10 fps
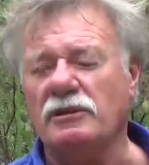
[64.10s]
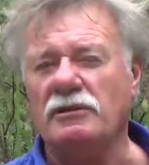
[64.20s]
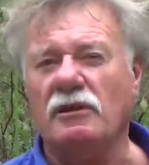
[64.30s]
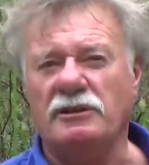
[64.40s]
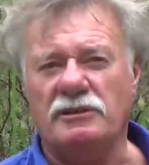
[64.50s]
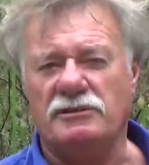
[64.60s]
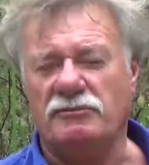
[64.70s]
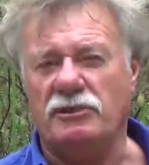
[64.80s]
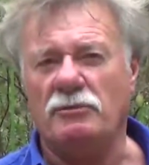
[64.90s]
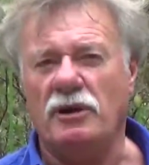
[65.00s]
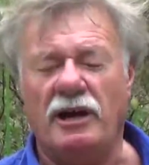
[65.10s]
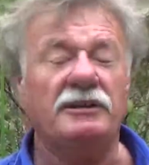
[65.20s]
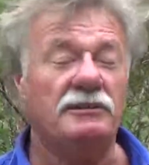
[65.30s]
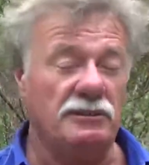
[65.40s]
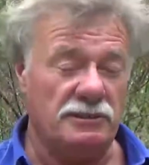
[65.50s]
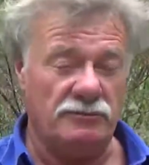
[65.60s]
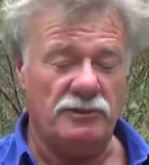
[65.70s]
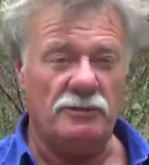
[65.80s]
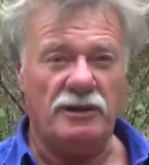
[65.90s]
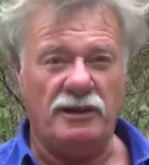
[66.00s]
in 1871,
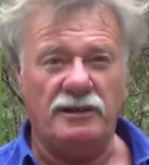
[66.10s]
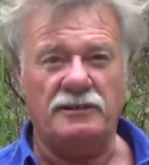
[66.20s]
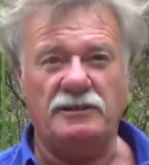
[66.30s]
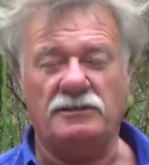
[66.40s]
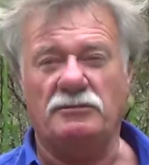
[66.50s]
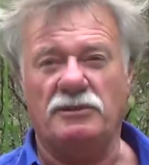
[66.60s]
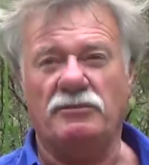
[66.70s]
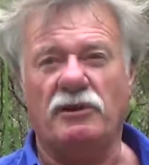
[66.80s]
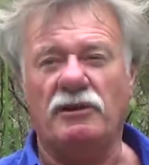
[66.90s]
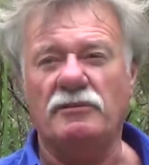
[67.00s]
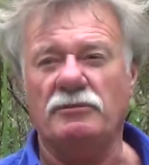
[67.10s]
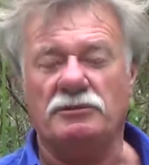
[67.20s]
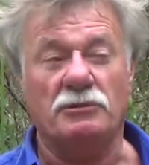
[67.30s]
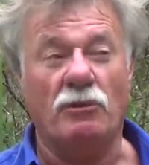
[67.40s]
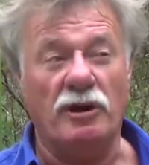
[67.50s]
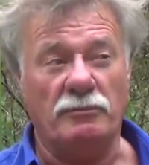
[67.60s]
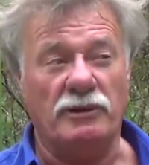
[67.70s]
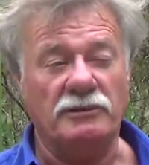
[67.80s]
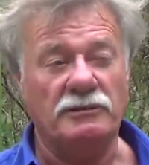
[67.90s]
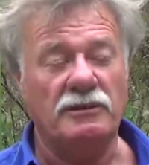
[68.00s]
1875, it was the
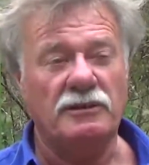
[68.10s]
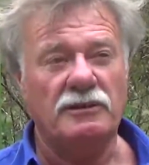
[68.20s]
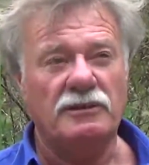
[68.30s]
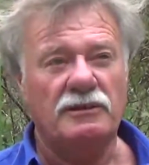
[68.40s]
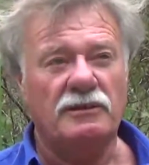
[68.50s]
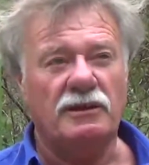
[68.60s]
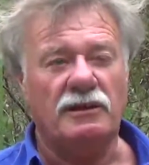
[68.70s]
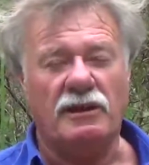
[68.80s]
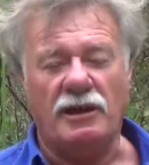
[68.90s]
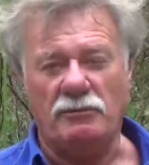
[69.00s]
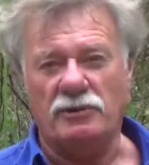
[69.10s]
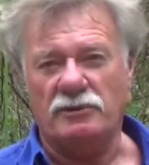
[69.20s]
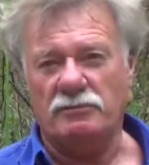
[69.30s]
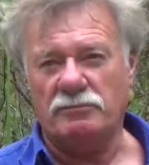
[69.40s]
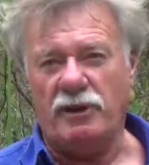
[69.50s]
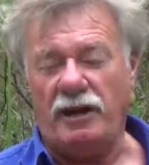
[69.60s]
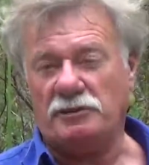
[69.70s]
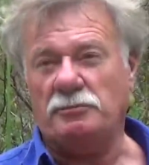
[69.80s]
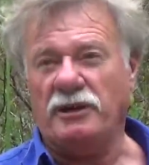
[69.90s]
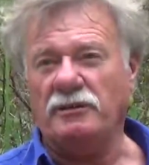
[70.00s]
Whitemans, and they were
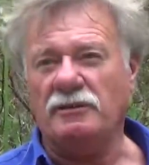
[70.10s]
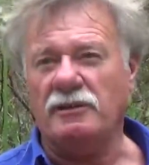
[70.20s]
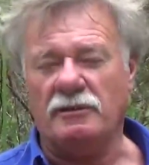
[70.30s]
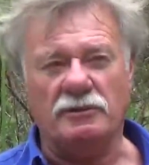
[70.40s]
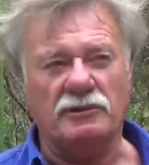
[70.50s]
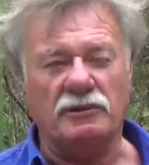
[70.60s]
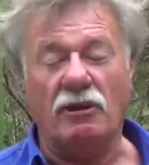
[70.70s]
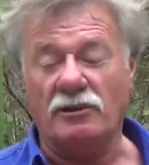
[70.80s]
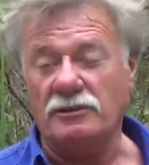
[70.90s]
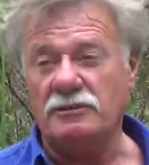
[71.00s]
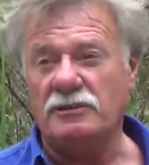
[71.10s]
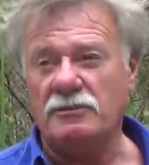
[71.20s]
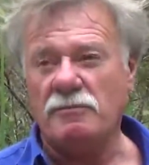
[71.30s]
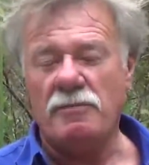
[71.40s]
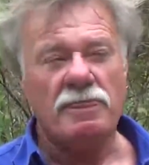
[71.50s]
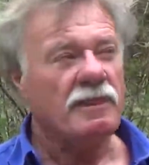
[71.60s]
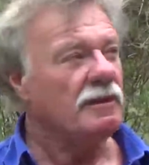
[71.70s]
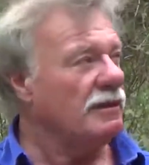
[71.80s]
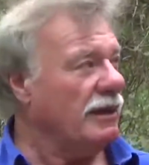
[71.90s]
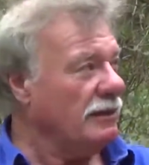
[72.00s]
axemen, they were loggers.
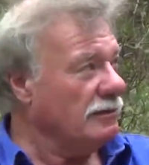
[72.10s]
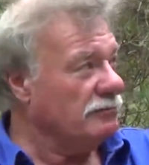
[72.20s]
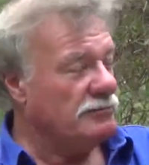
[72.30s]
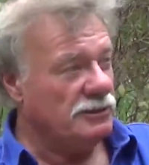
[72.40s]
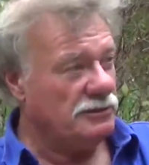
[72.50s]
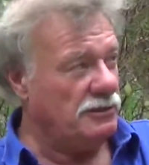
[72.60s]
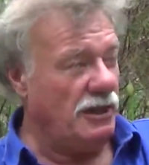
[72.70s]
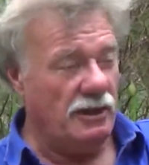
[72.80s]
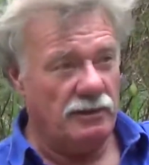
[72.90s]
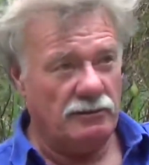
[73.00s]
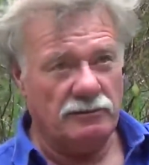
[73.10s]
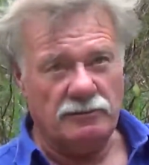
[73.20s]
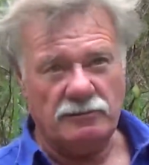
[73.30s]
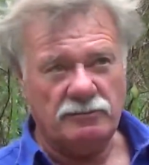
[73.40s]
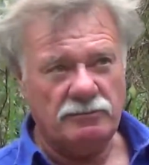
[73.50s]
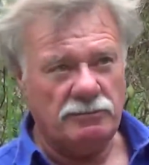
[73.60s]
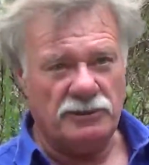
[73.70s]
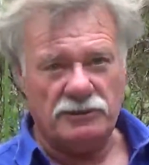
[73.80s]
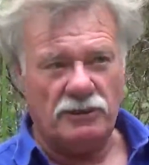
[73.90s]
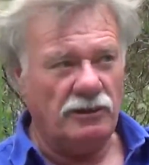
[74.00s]
They lived just down
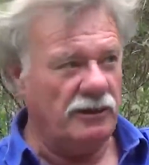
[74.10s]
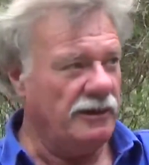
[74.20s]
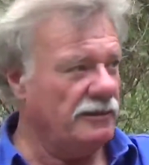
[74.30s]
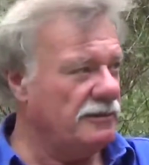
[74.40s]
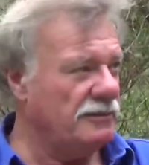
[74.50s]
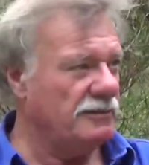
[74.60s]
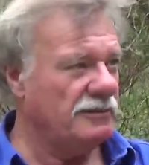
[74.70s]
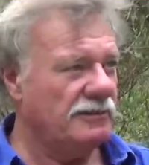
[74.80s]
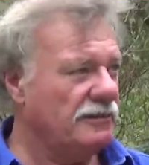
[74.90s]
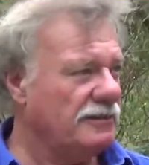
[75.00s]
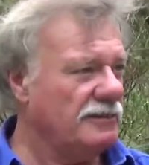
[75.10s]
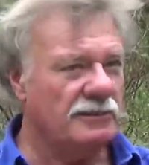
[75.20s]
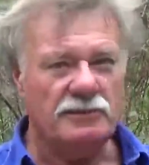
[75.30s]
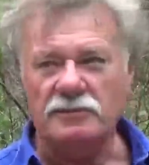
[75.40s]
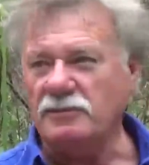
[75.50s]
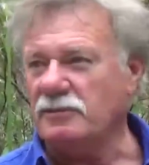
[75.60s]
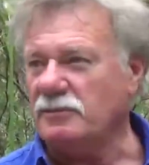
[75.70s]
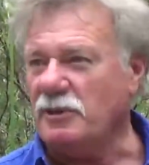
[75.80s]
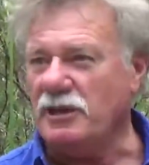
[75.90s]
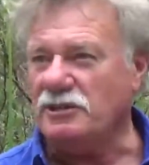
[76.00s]
beside
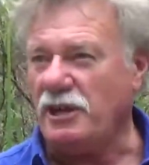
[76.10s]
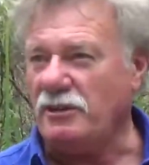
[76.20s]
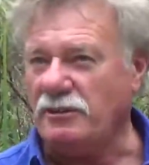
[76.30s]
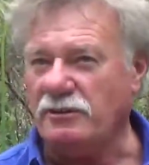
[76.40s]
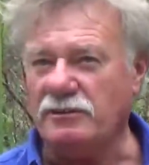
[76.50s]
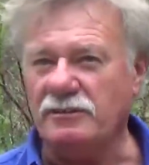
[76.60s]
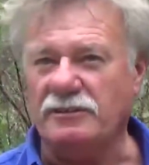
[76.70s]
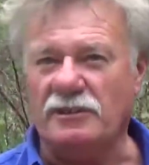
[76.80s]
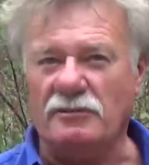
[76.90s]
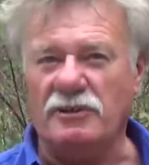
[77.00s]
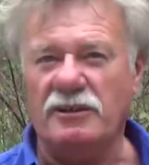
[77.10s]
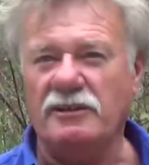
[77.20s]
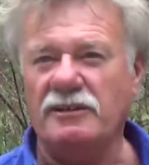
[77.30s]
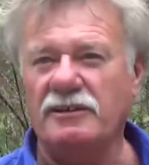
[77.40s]
where Shannon is living.